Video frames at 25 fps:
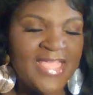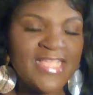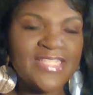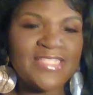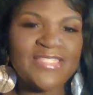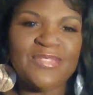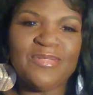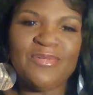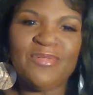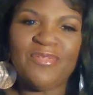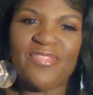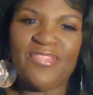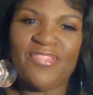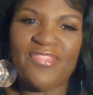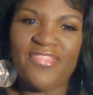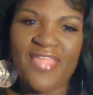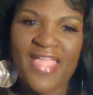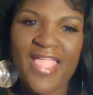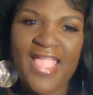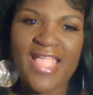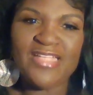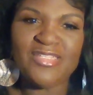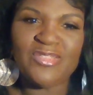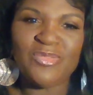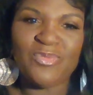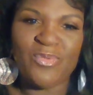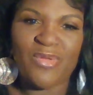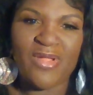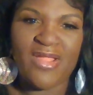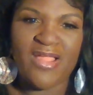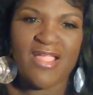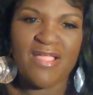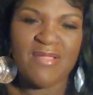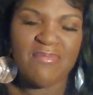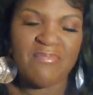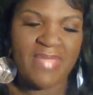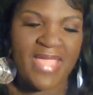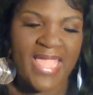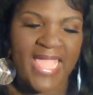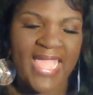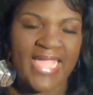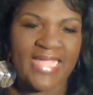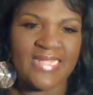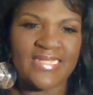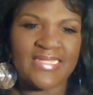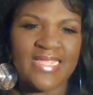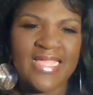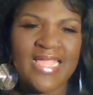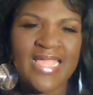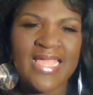So that's where I'm
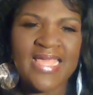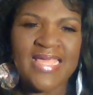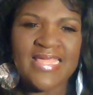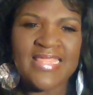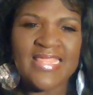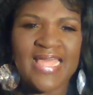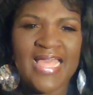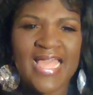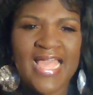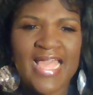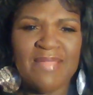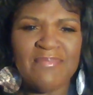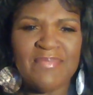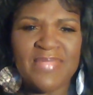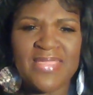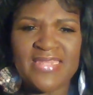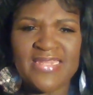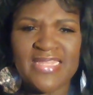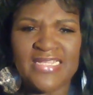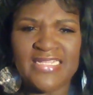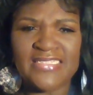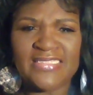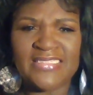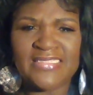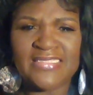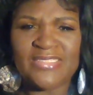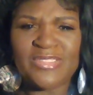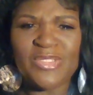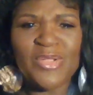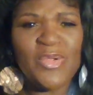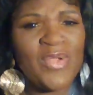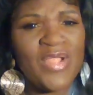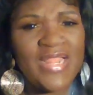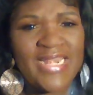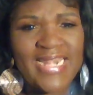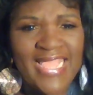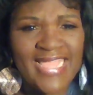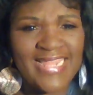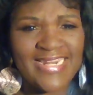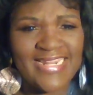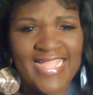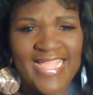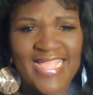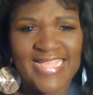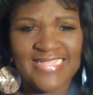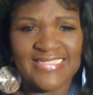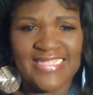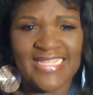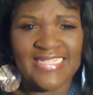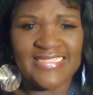at. I'm in a tornado,
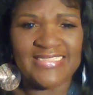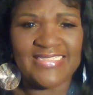as I